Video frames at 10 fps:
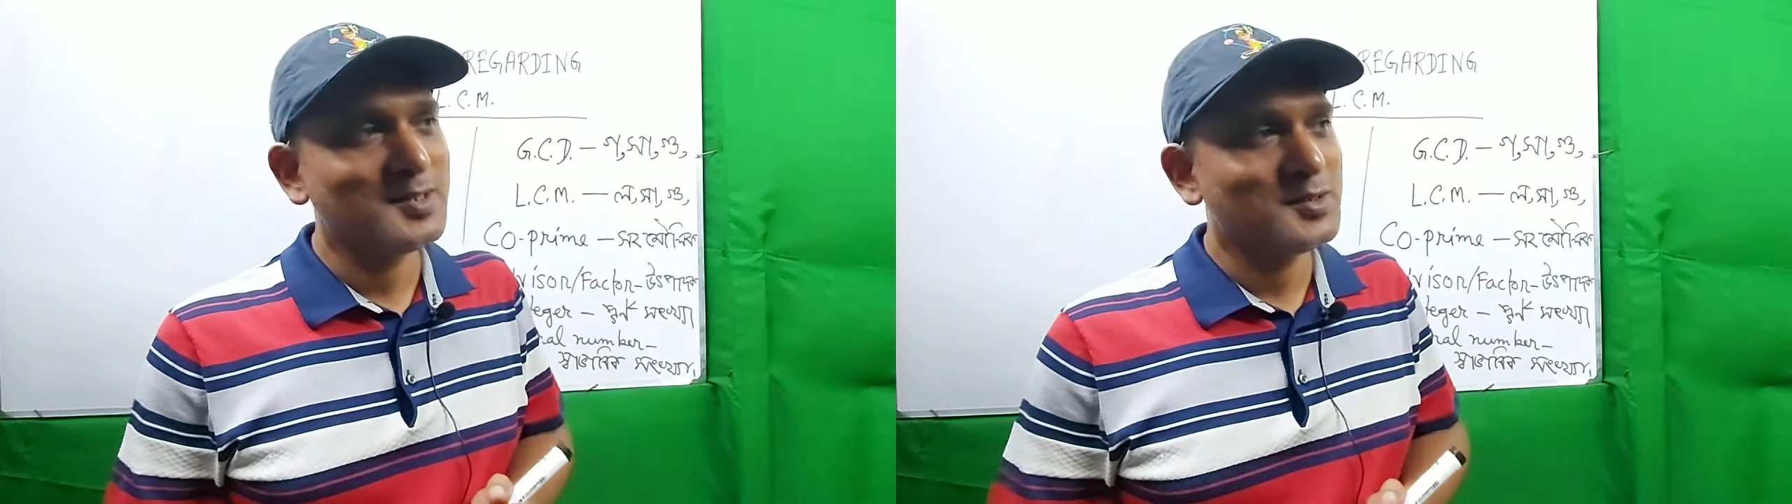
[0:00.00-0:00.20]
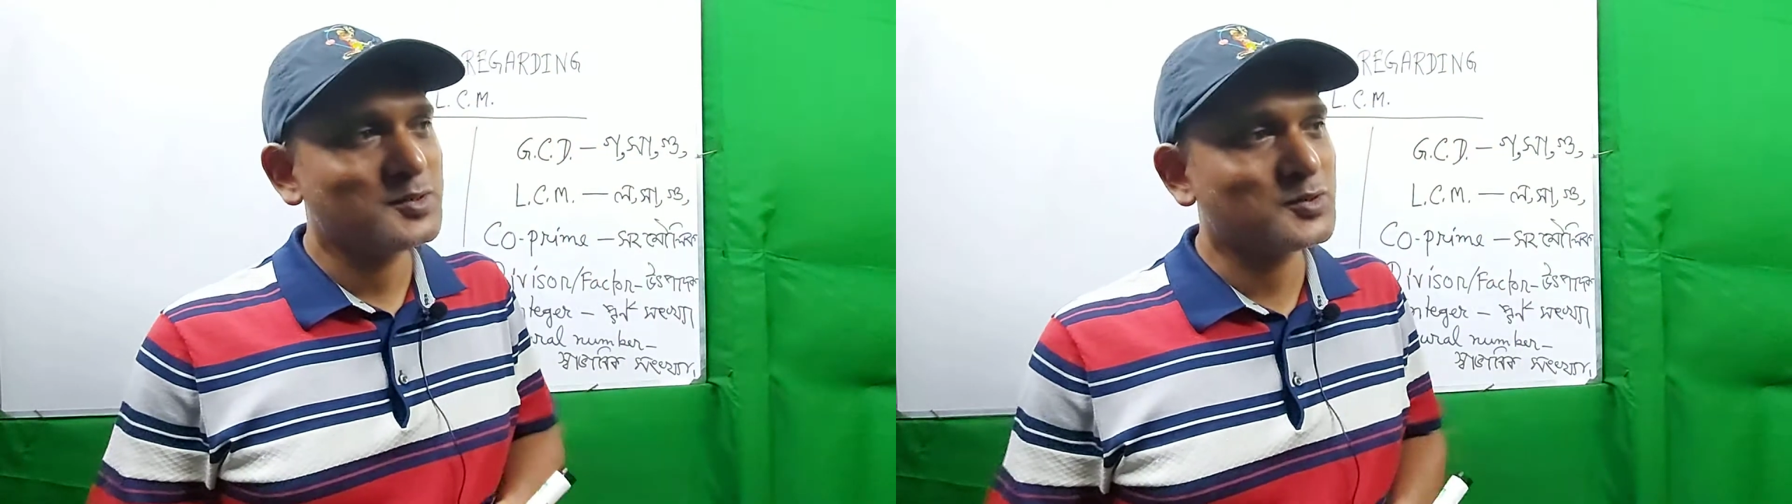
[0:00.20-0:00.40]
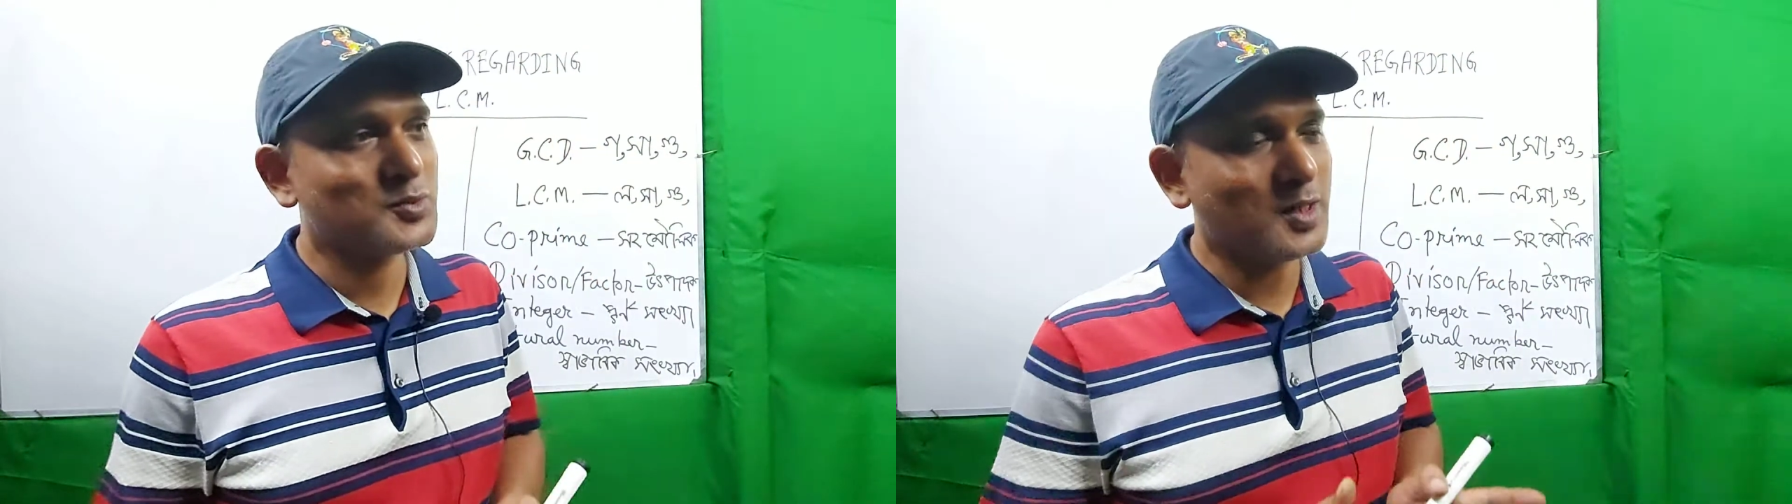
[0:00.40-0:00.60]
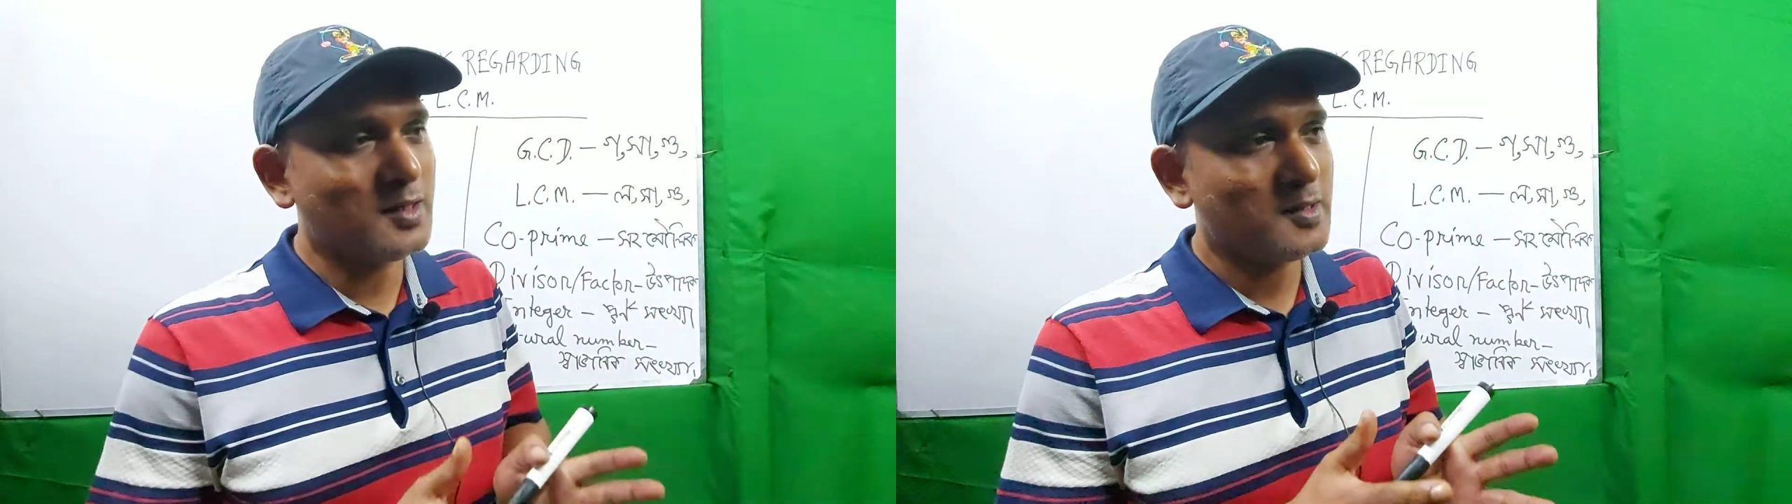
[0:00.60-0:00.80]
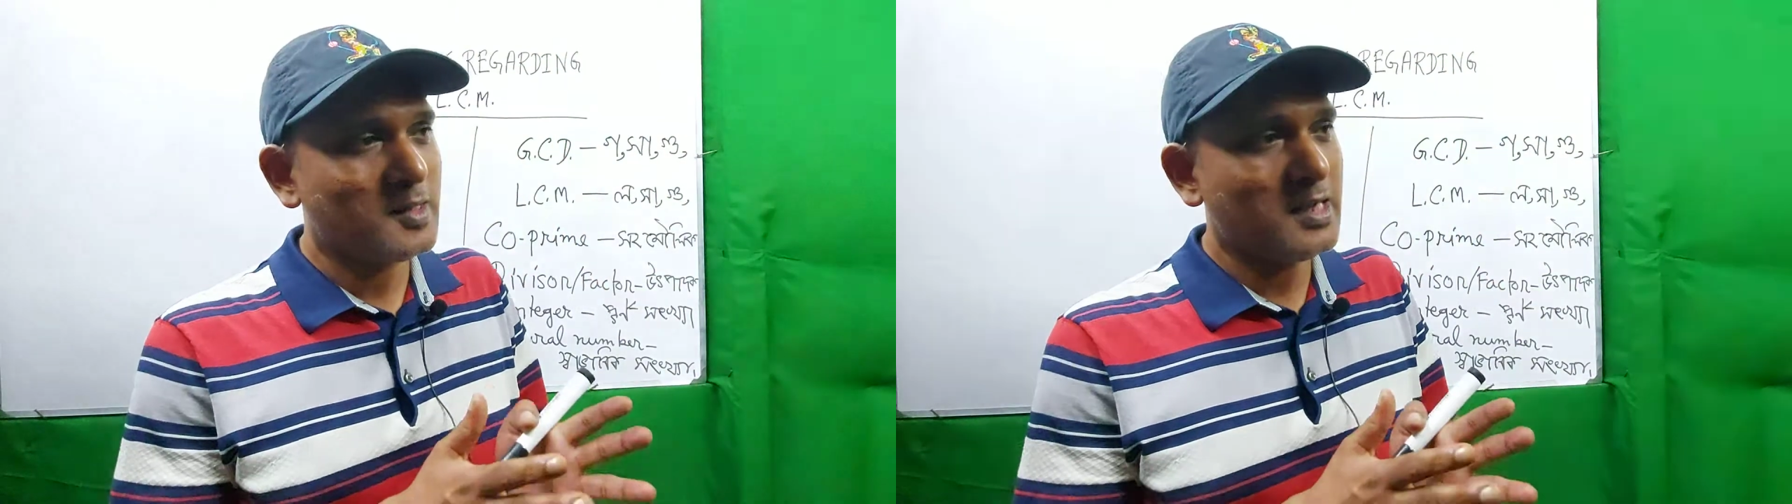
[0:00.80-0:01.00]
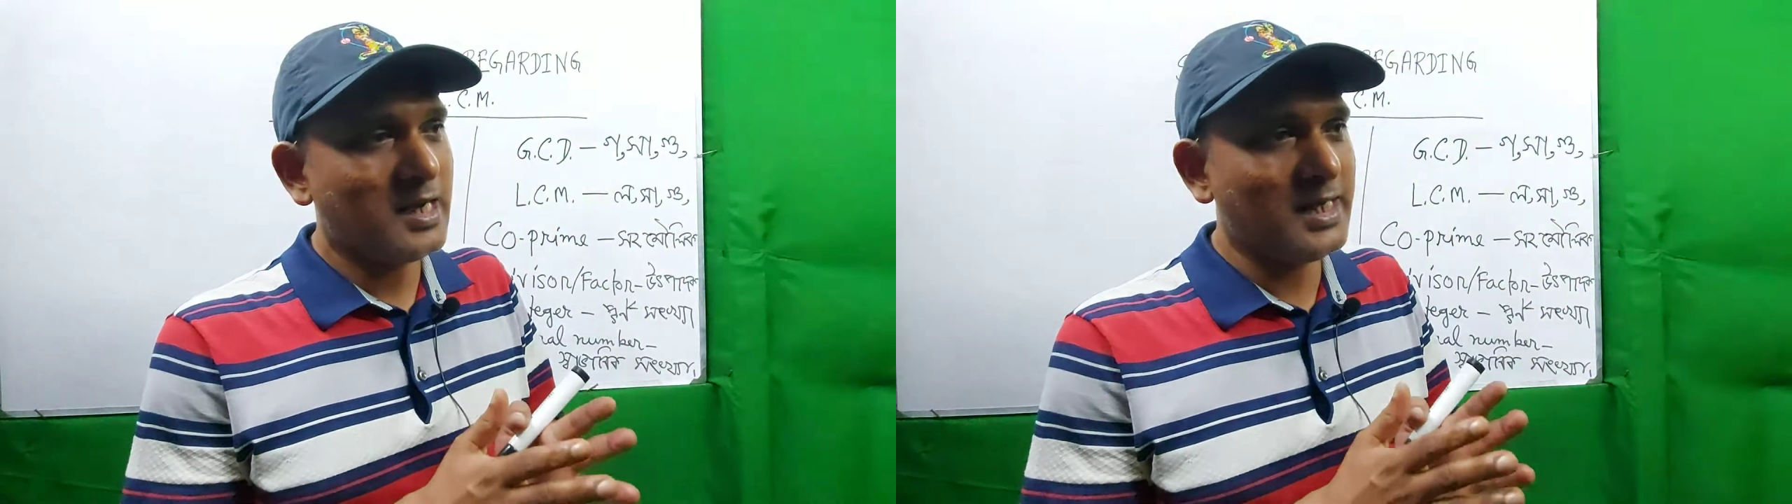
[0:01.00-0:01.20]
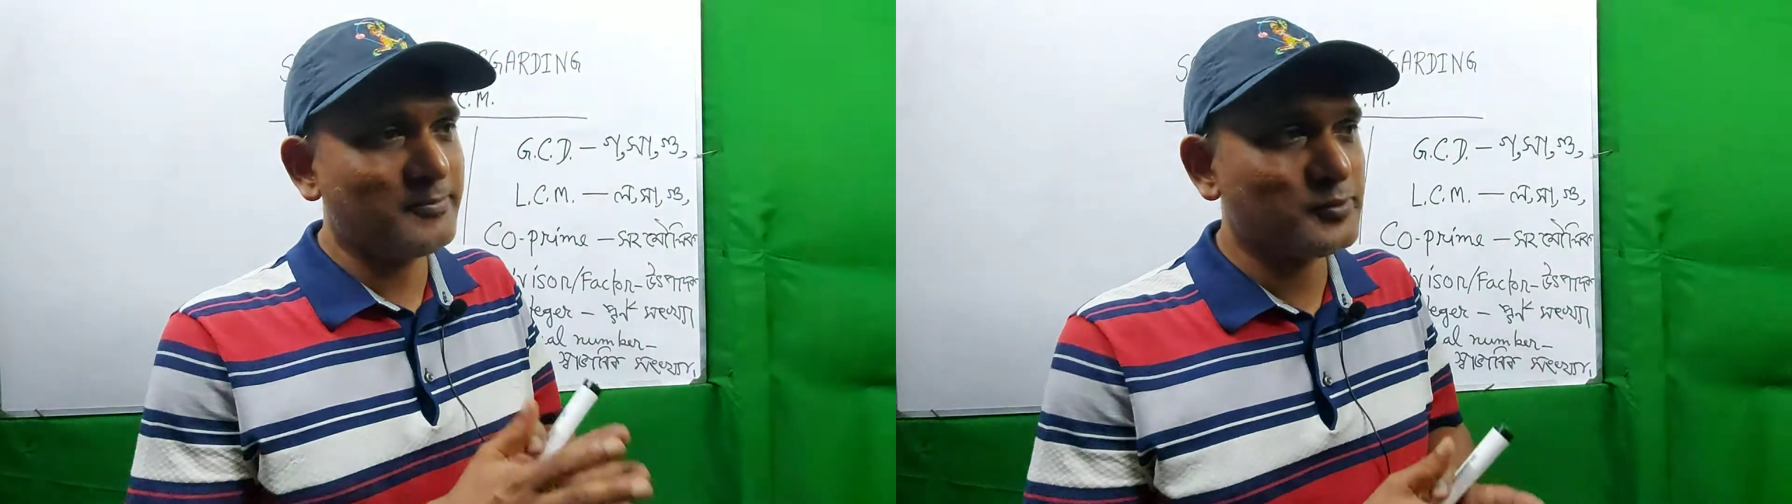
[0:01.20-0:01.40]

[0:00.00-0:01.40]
So I have